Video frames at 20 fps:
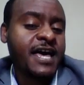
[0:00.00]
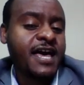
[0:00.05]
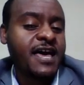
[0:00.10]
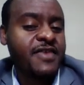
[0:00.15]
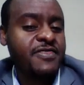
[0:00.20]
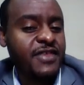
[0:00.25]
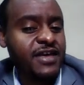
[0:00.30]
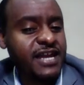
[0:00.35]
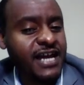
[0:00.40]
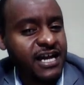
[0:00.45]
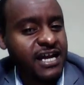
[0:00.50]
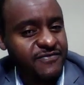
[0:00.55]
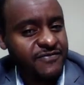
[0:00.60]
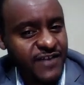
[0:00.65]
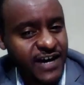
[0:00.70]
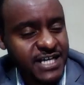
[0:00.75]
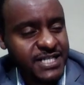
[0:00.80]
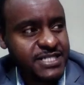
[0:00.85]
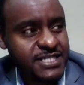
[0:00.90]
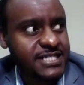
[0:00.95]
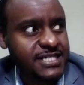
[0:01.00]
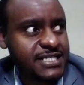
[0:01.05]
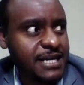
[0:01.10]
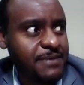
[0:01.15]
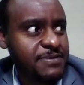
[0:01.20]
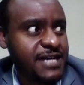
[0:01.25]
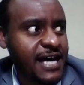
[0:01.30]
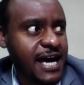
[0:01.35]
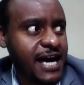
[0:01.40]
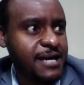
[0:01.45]
Then advanced.
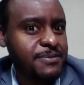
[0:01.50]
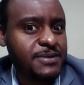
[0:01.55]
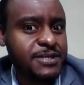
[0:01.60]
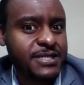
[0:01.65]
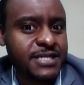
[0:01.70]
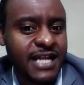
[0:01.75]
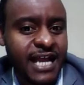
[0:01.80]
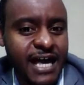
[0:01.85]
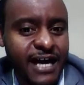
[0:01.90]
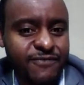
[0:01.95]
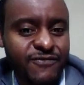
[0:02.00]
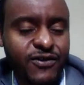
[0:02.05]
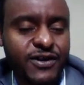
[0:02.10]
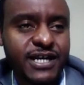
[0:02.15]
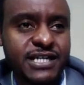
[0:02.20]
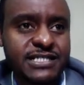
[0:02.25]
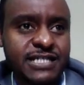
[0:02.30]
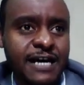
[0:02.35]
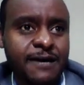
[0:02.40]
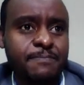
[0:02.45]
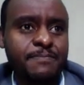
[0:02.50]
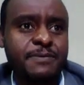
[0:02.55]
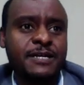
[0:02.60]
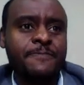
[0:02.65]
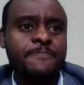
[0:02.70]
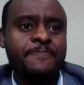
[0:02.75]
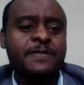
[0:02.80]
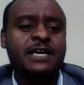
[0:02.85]
Sometimes, like for example,